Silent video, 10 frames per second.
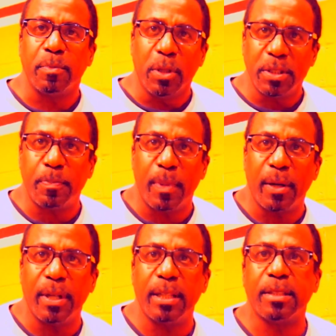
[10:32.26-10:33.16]
good
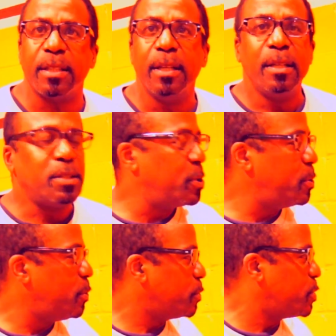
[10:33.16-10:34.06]
spirits,
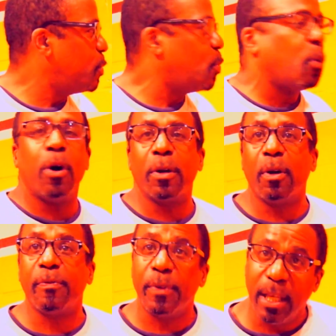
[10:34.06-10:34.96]
to ward
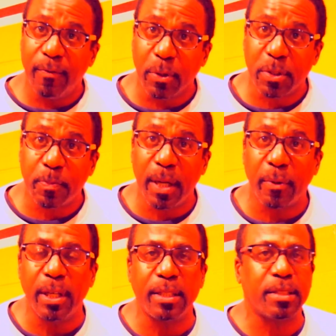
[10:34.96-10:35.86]
off evil
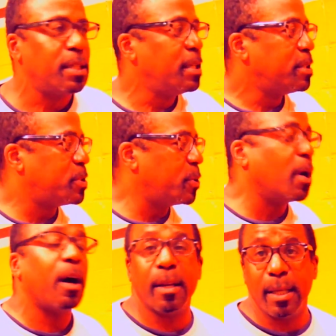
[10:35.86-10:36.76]
spirits, to
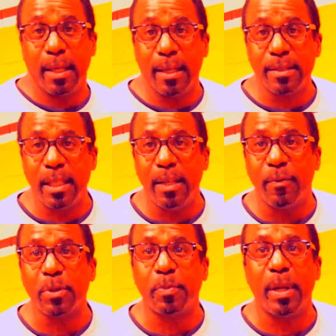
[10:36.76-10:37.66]
guard against
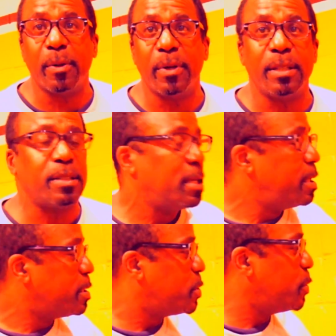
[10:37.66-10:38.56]
evil spirits,
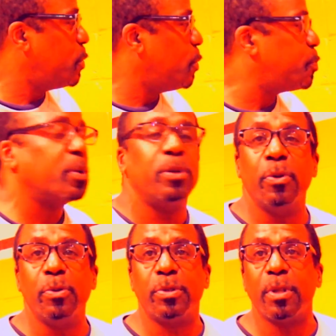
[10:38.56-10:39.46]
to
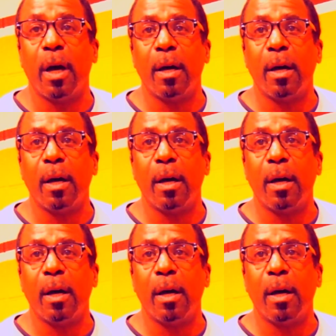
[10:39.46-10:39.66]
produce